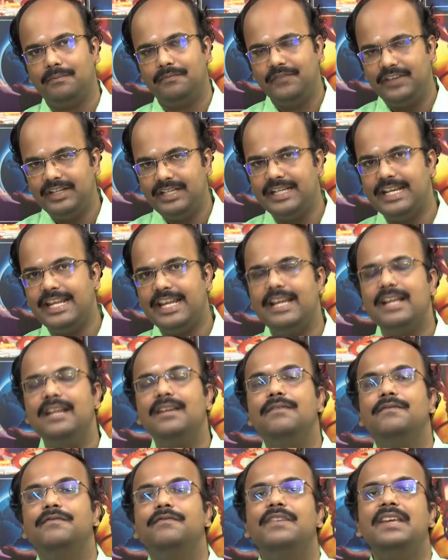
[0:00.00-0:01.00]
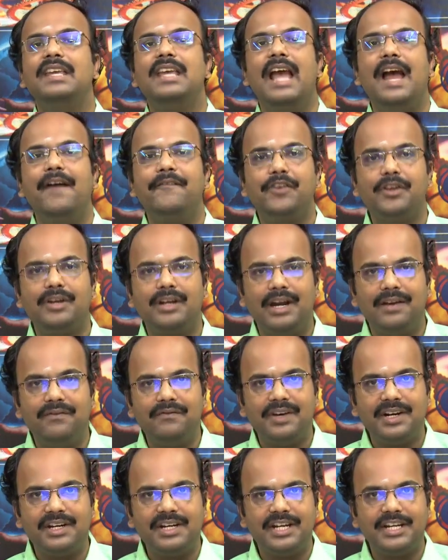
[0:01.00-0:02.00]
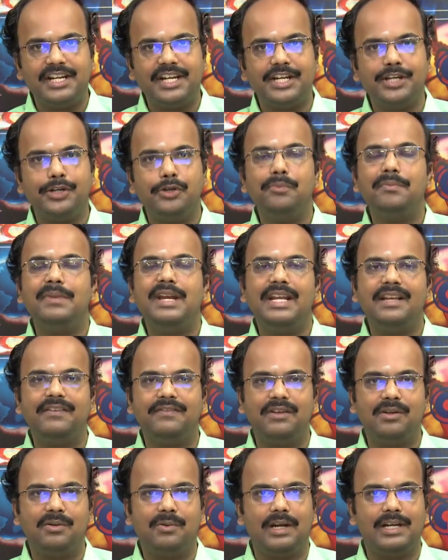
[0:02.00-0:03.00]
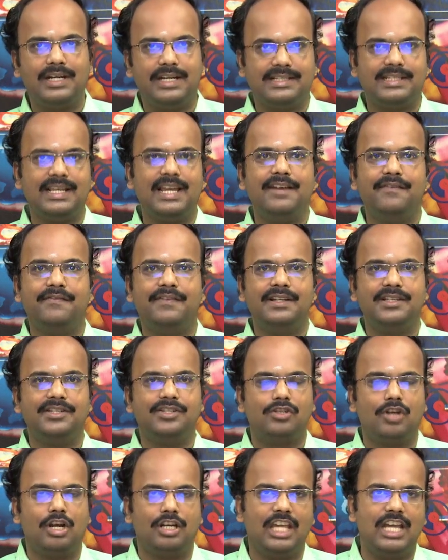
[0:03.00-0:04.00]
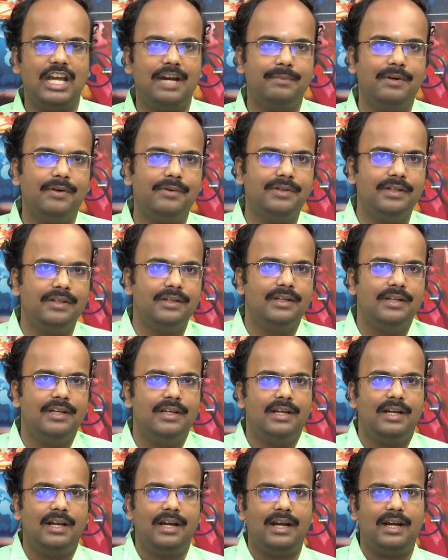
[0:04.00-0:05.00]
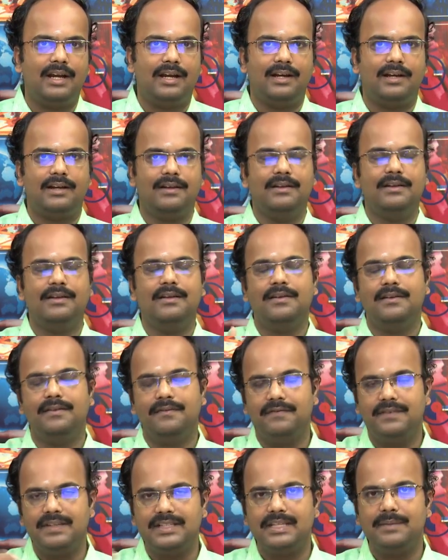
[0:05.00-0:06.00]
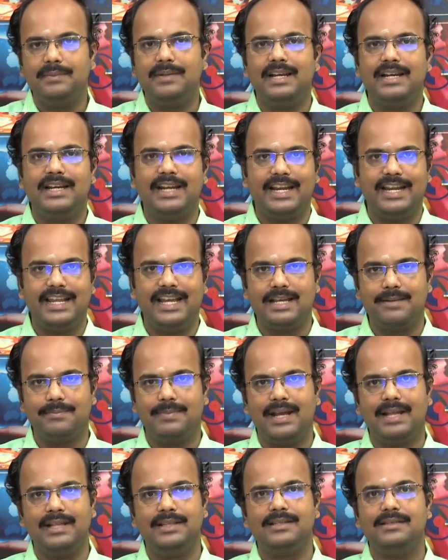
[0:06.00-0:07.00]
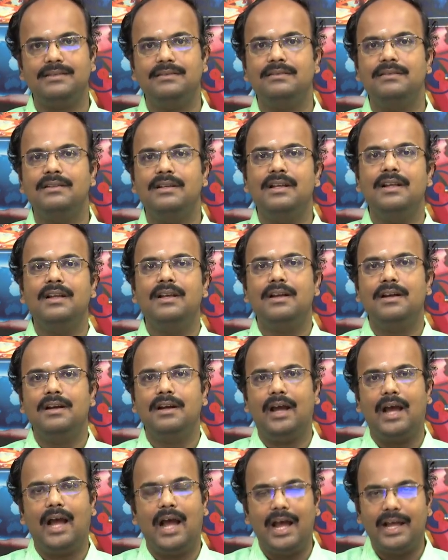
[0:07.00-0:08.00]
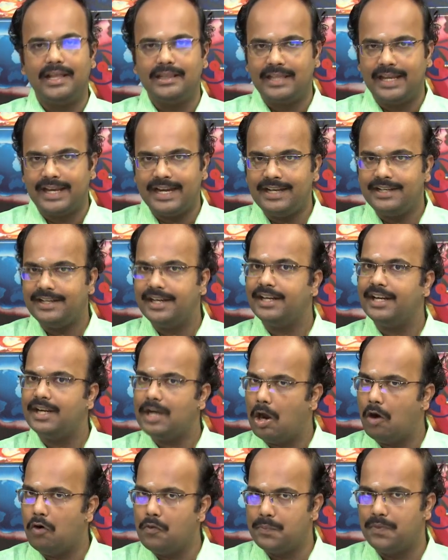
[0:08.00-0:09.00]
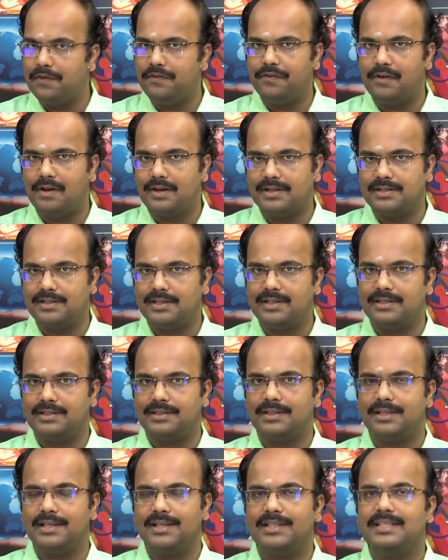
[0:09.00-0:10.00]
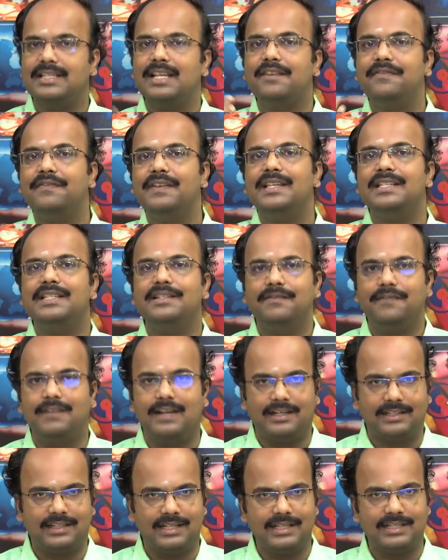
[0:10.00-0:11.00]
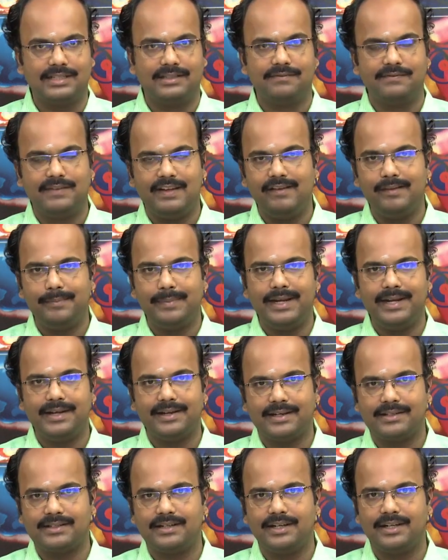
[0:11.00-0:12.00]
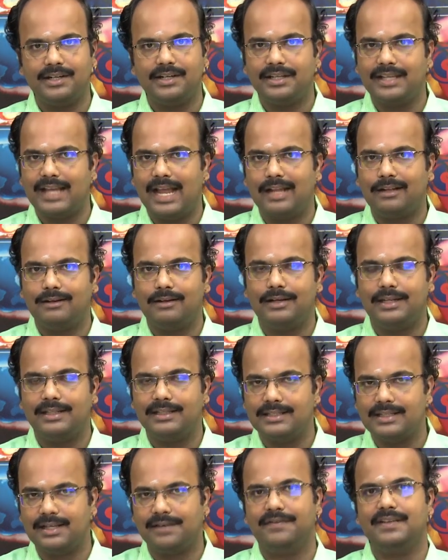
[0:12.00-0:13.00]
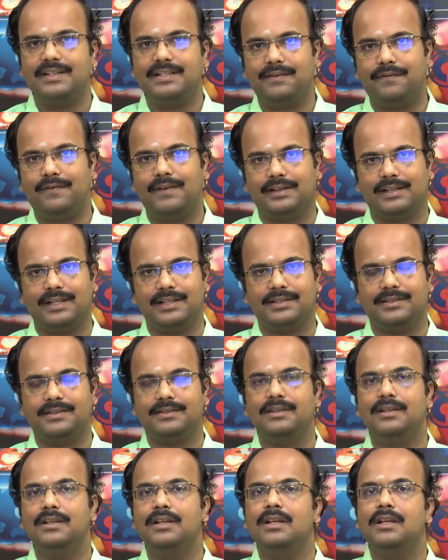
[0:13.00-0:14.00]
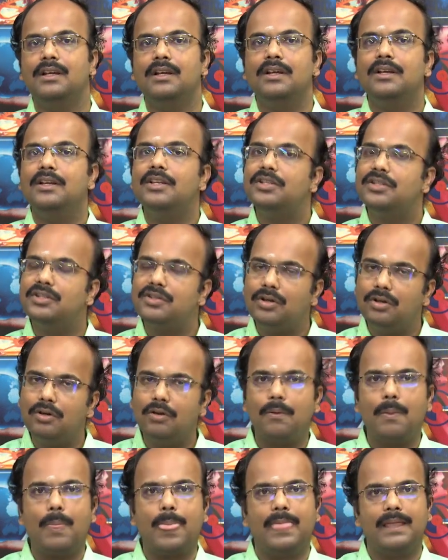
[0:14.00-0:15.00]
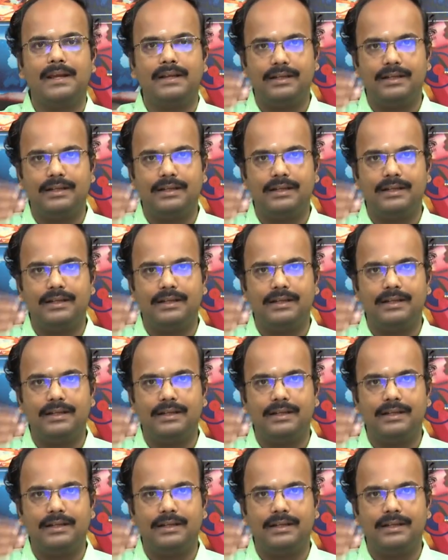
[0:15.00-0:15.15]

With dn we have to convert it into meaningful quality say if it is talking about uh, visible and NAR bands the intended output for us is surface reflectance we will be interested in calculating the surface reflectance. So,